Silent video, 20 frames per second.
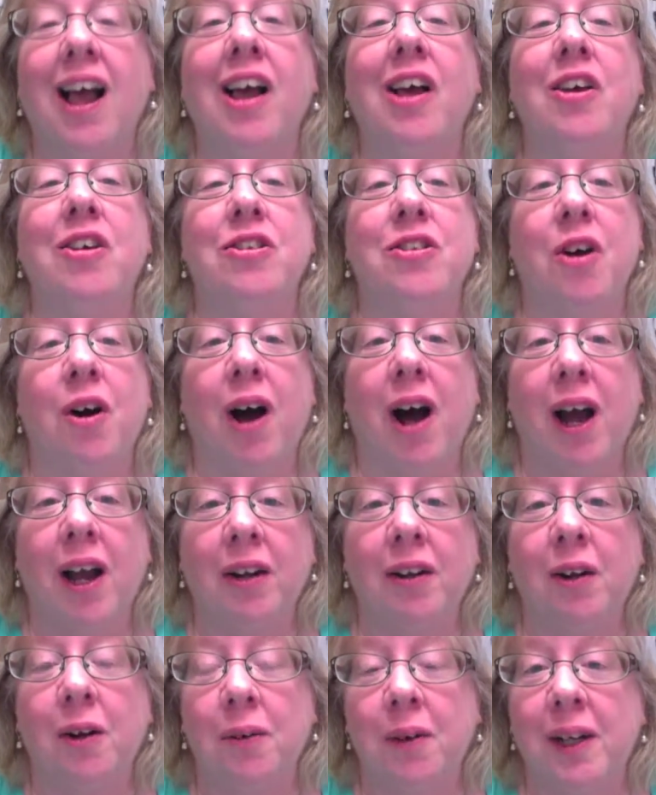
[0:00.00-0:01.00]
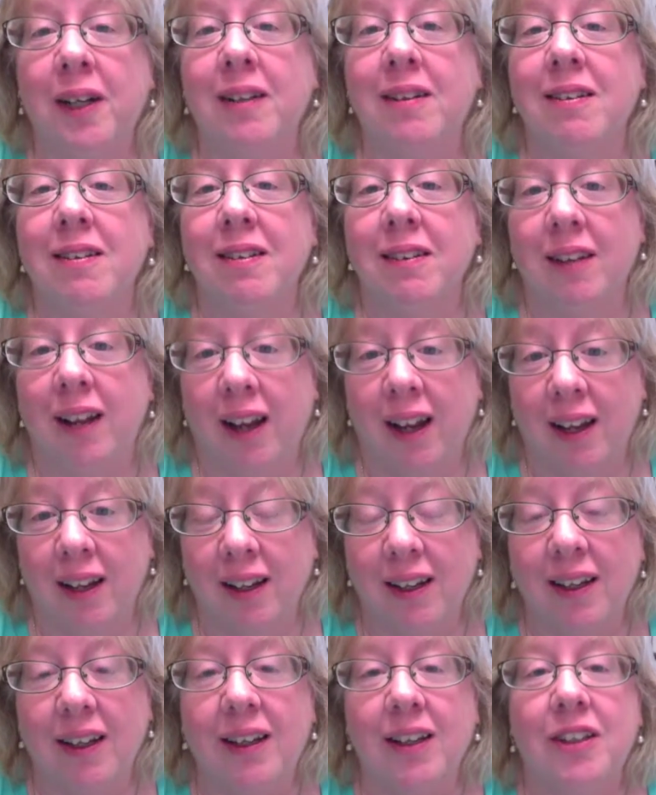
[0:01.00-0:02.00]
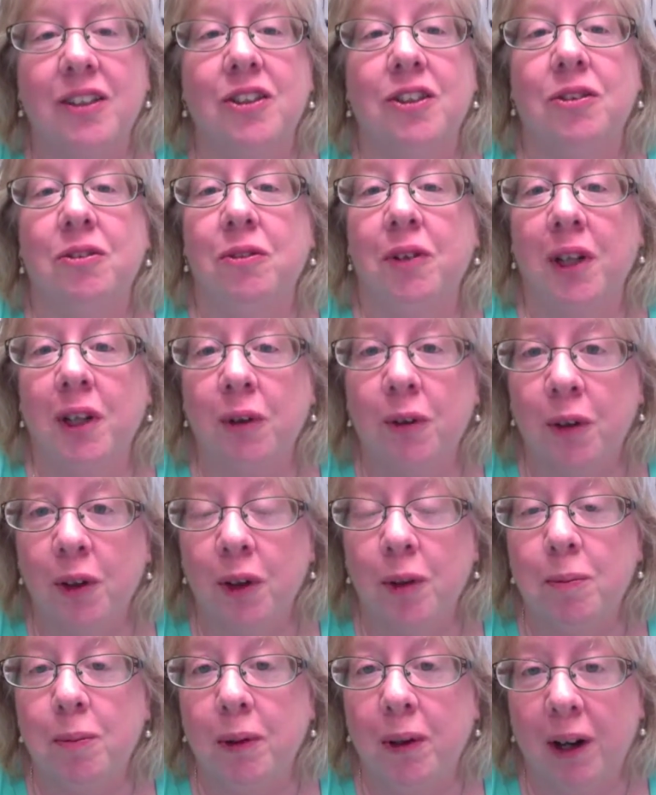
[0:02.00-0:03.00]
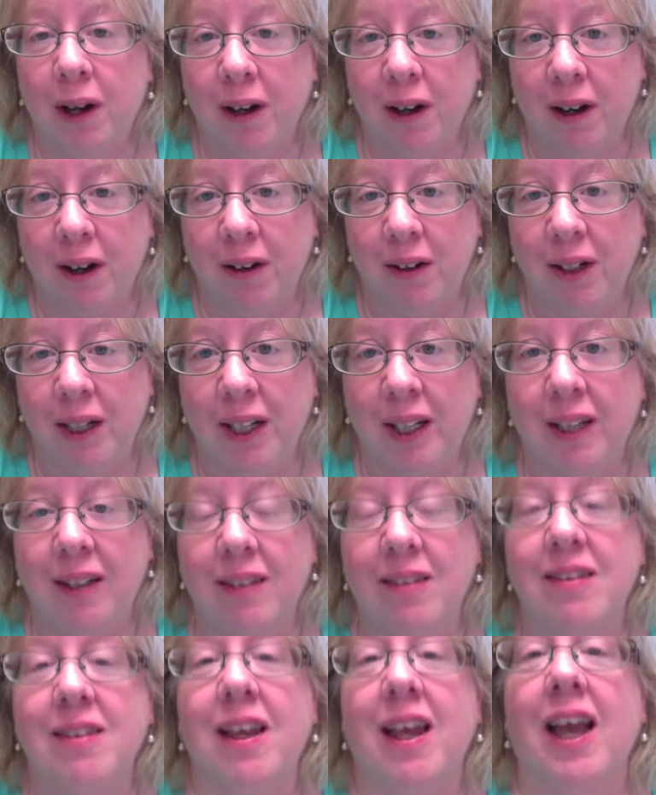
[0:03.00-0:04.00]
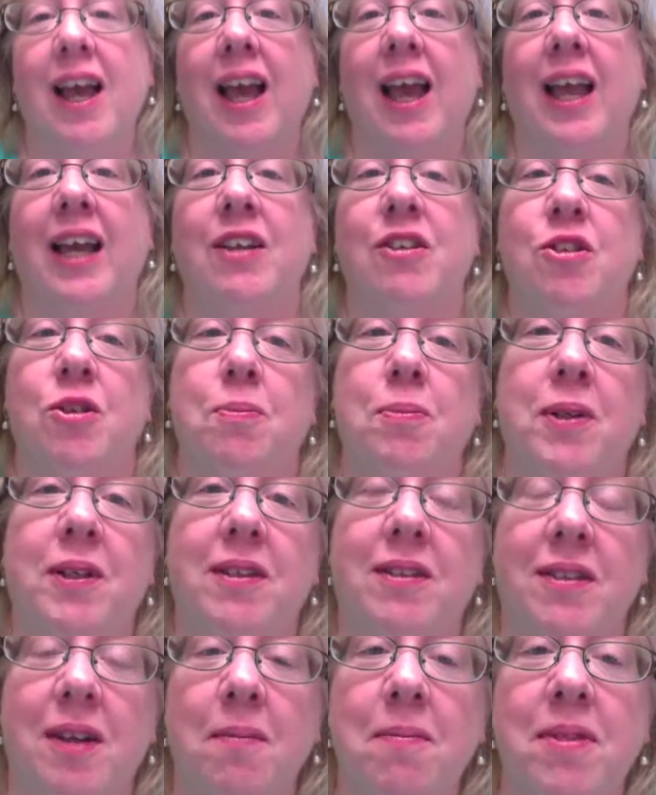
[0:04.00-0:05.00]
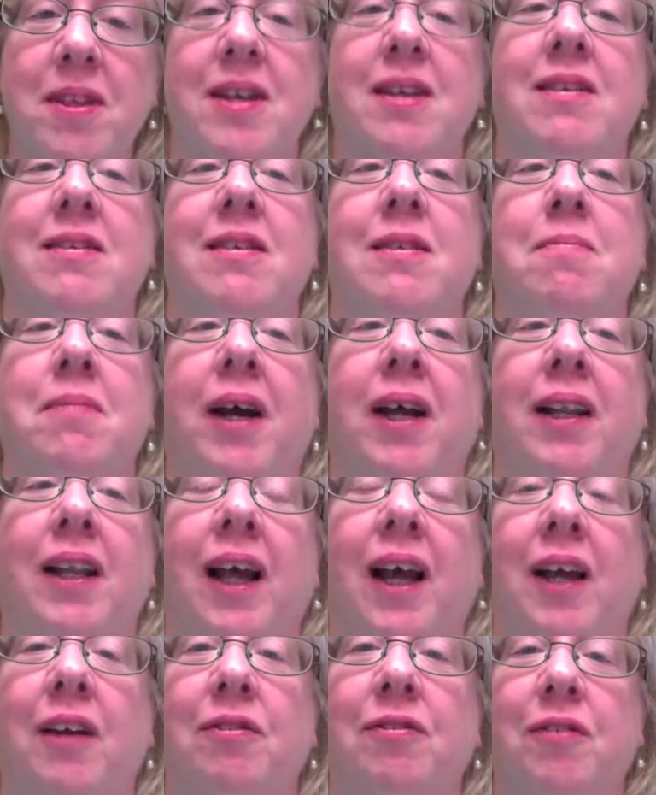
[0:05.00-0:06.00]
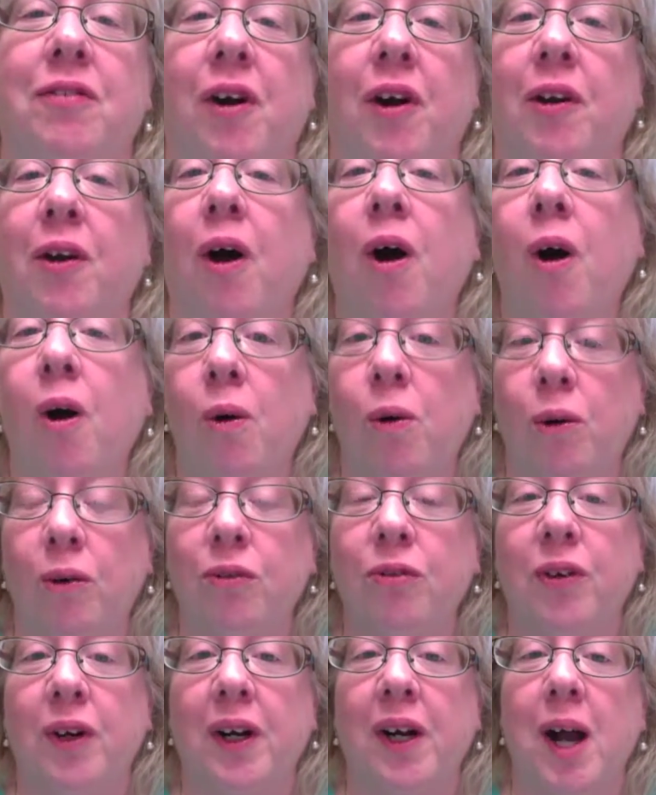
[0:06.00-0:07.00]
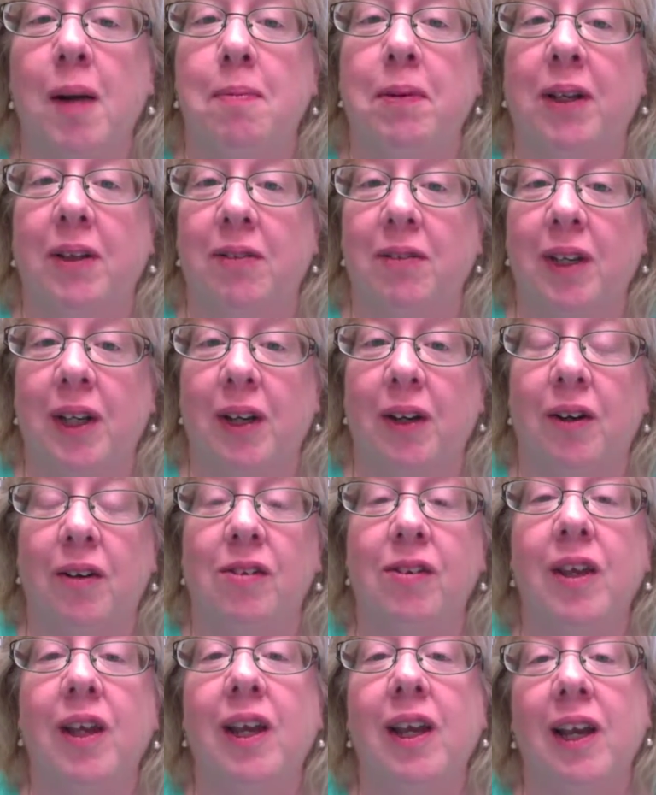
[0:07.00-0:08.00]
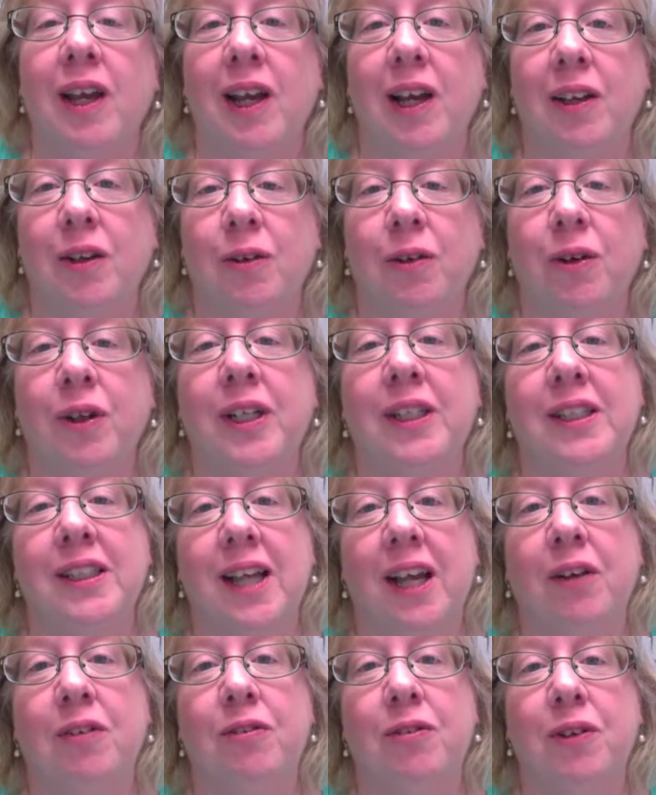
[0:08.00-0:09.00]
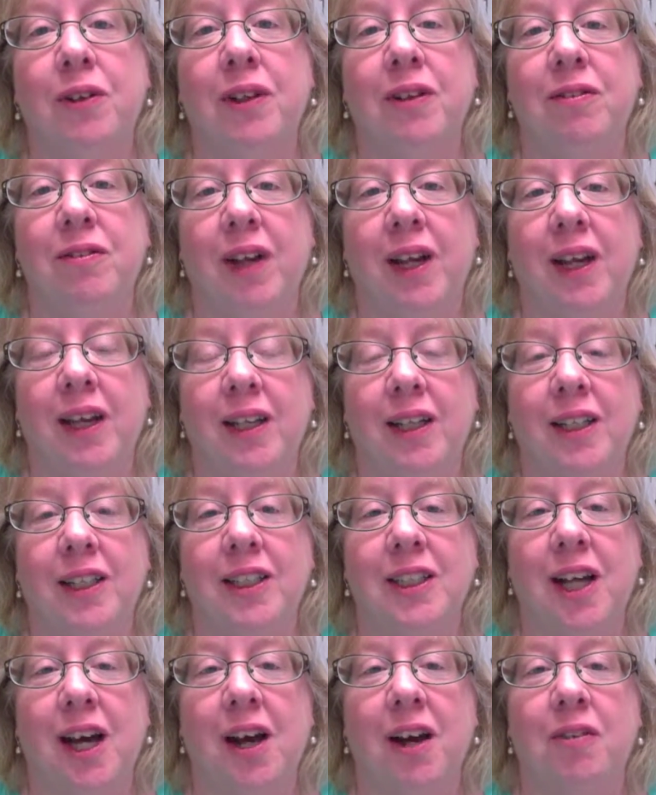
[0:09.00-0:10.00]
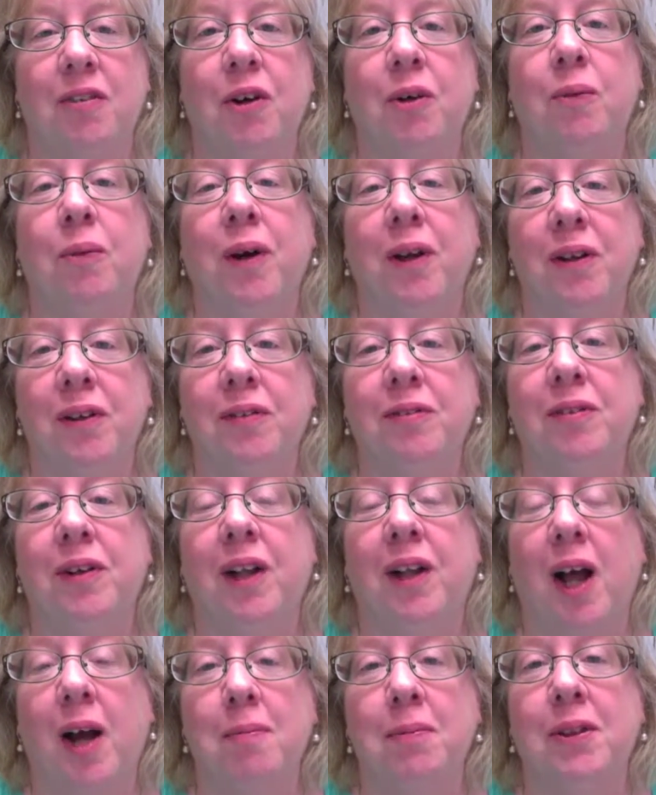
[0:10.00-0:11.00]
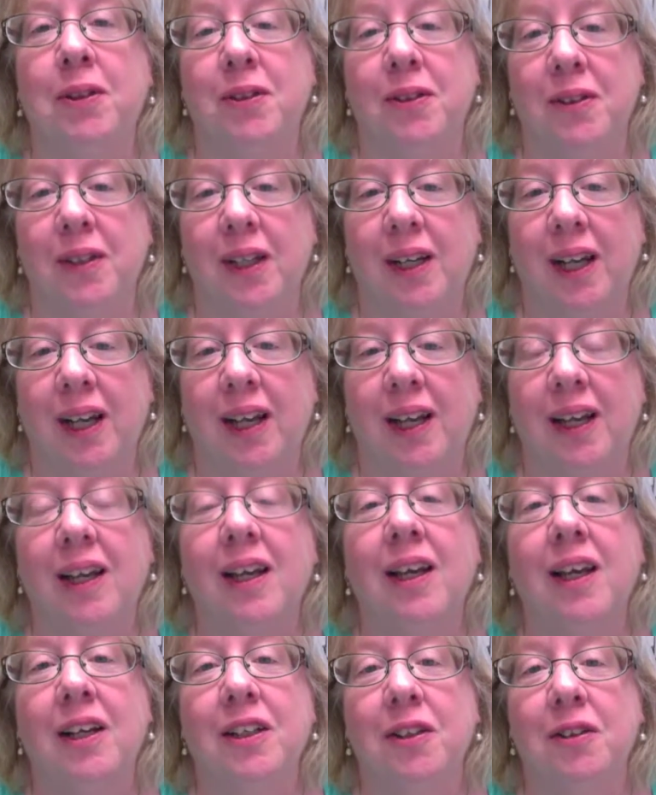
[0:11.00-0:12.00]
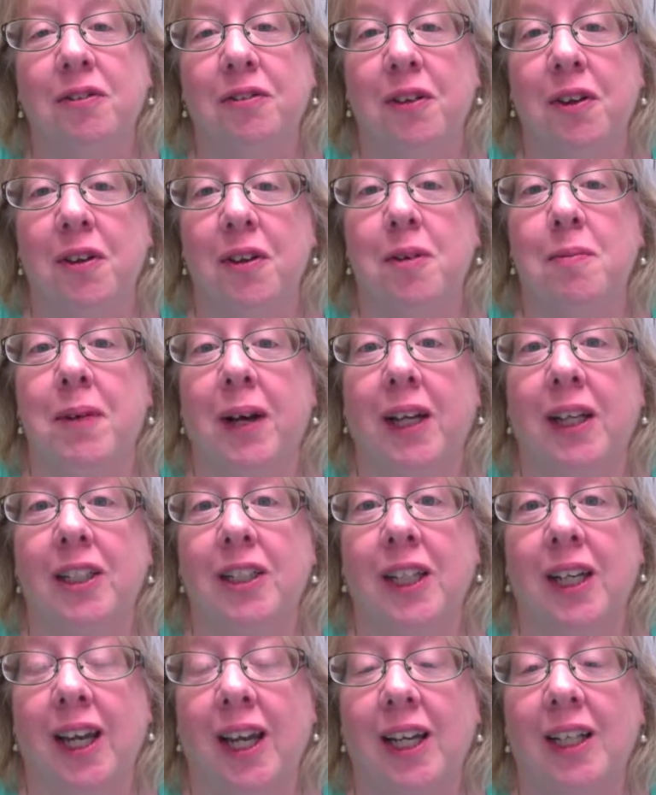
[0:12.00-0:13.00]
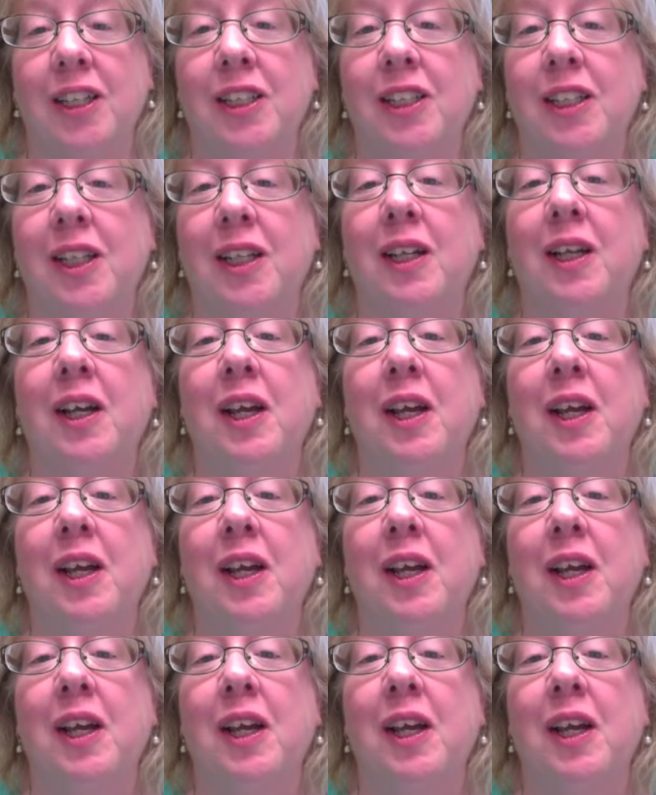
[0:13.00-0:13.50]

So I know what it's like to reorder priorities and to put some things in my life on hold for a couple of years in order to take full advantage of a wonderful opportunity to further my education